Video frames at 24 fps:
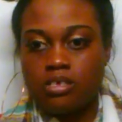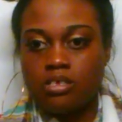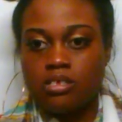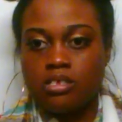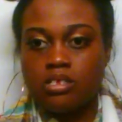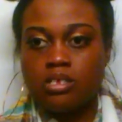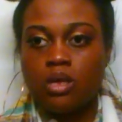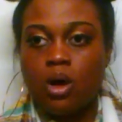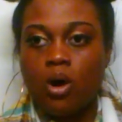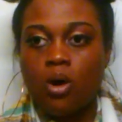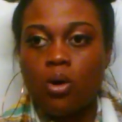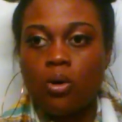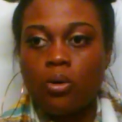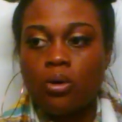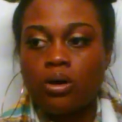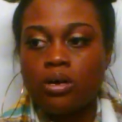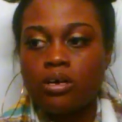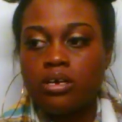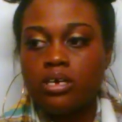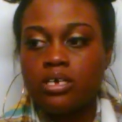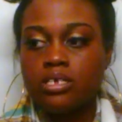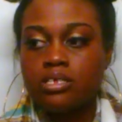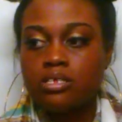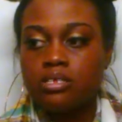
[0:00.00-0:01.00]
So
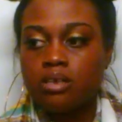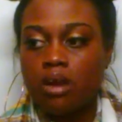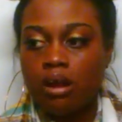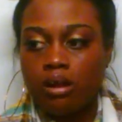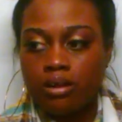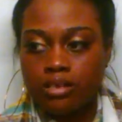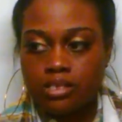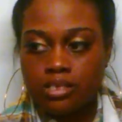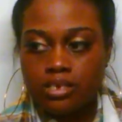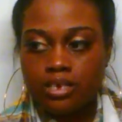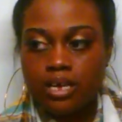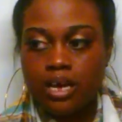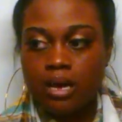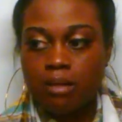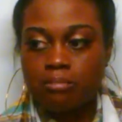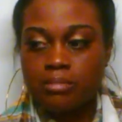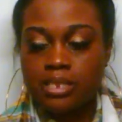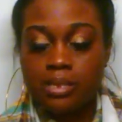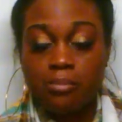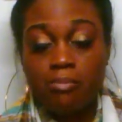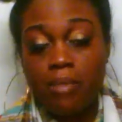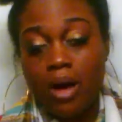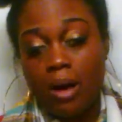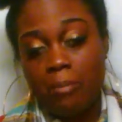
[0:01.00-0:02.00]
he started to
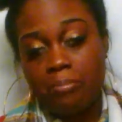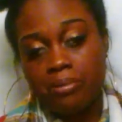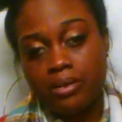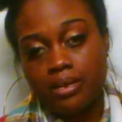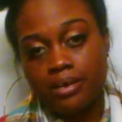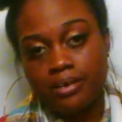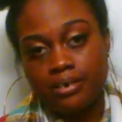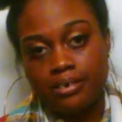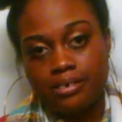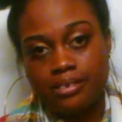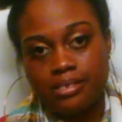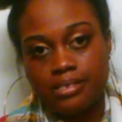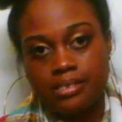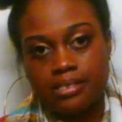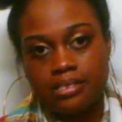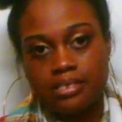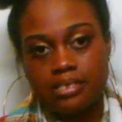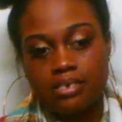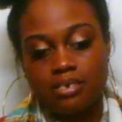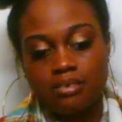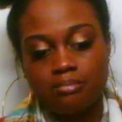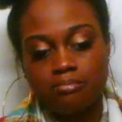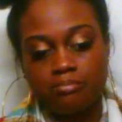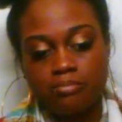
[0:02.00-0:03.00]
come to my
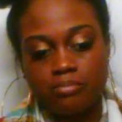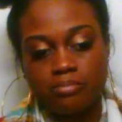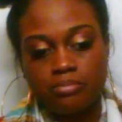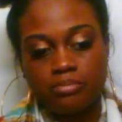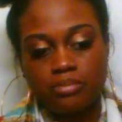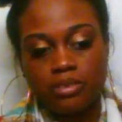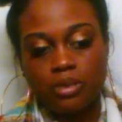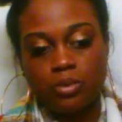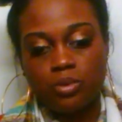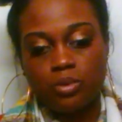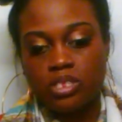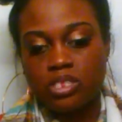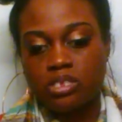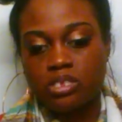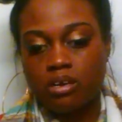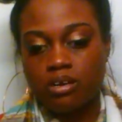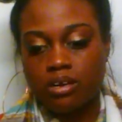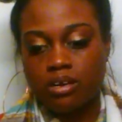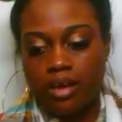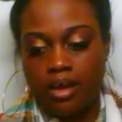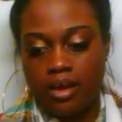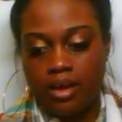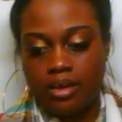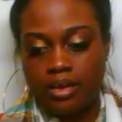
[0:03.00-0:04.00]
place, and we
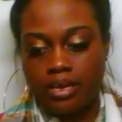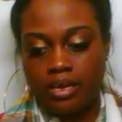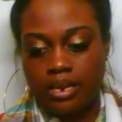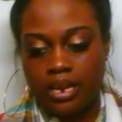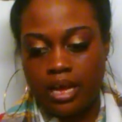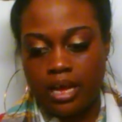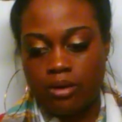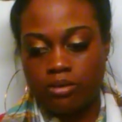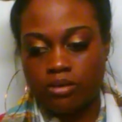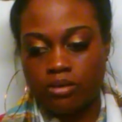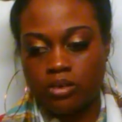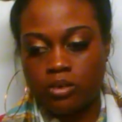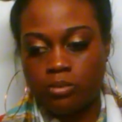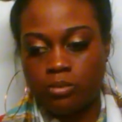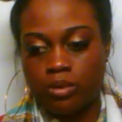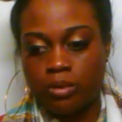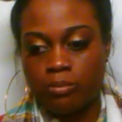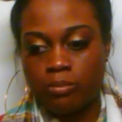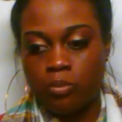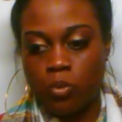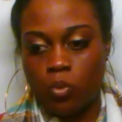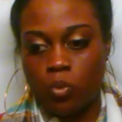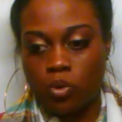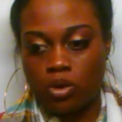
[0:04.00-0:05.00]
started hanging out a little
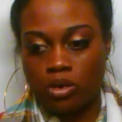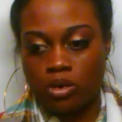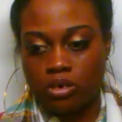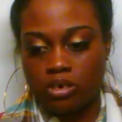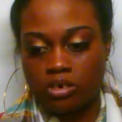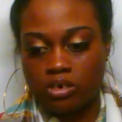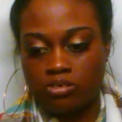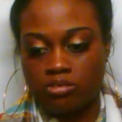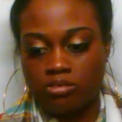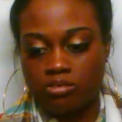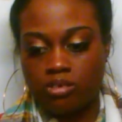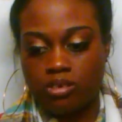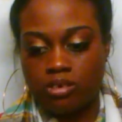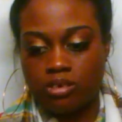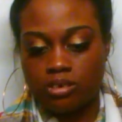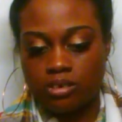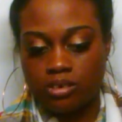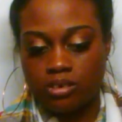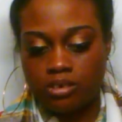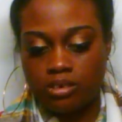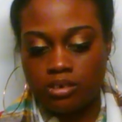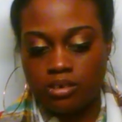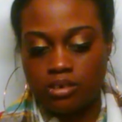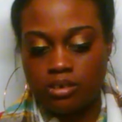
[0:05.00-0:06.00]
bit more and
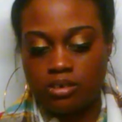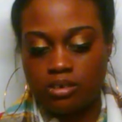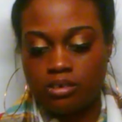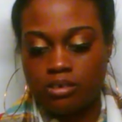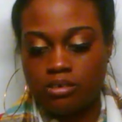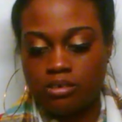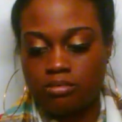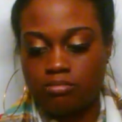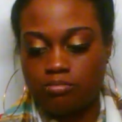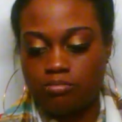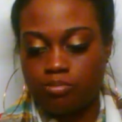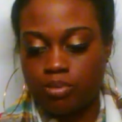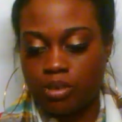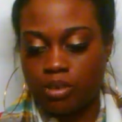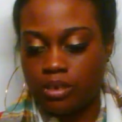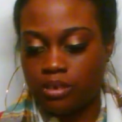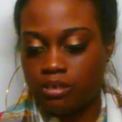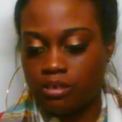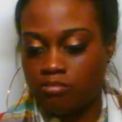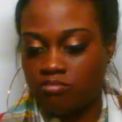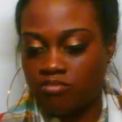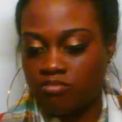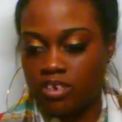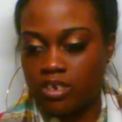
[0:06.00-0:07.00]
chilling and
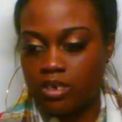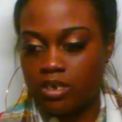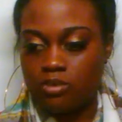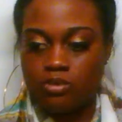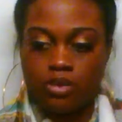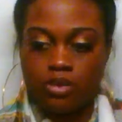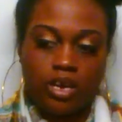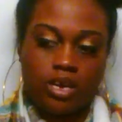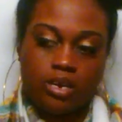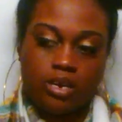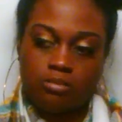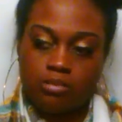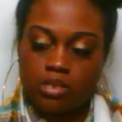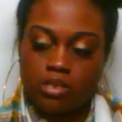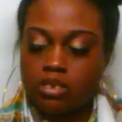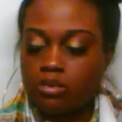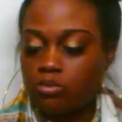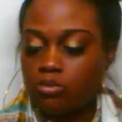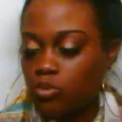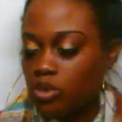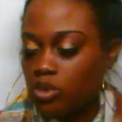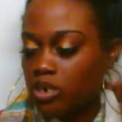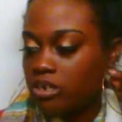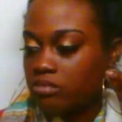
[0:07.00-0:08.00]
playing video games
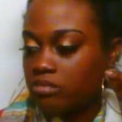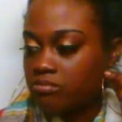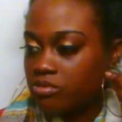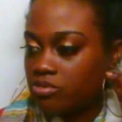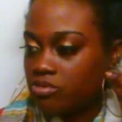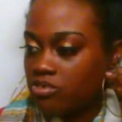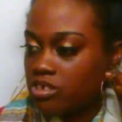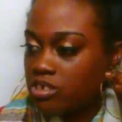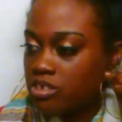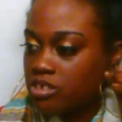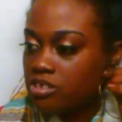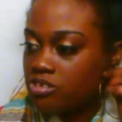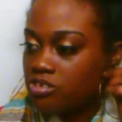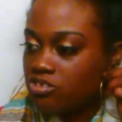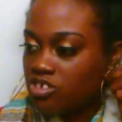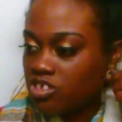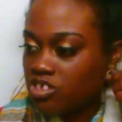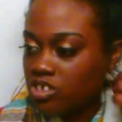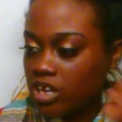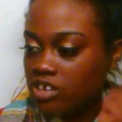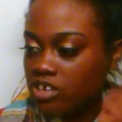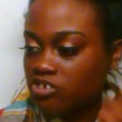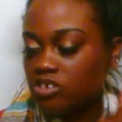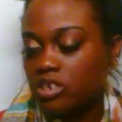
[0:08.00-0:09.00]
and whatever,
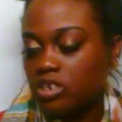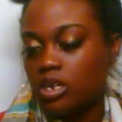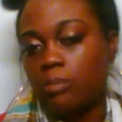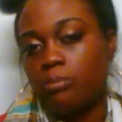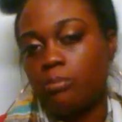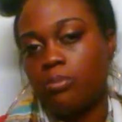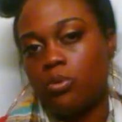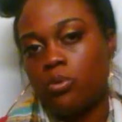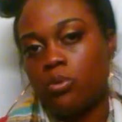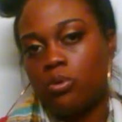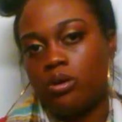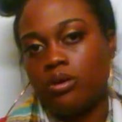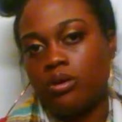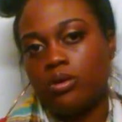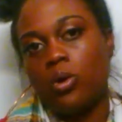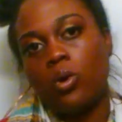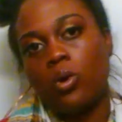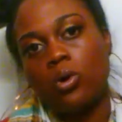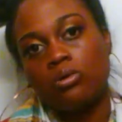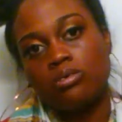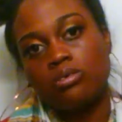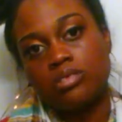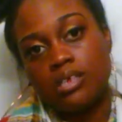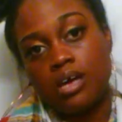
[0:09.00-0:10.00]
just catching up on
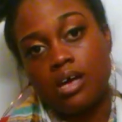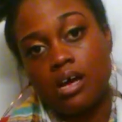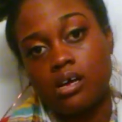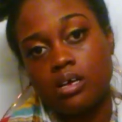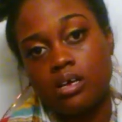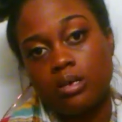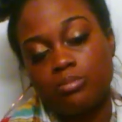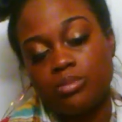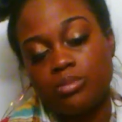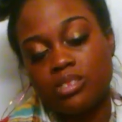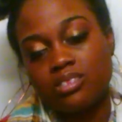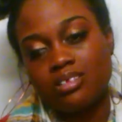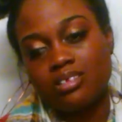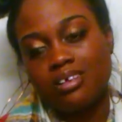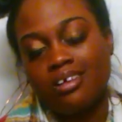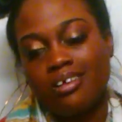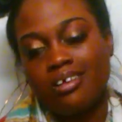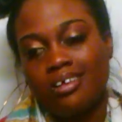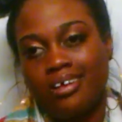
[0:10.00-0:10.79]
old times.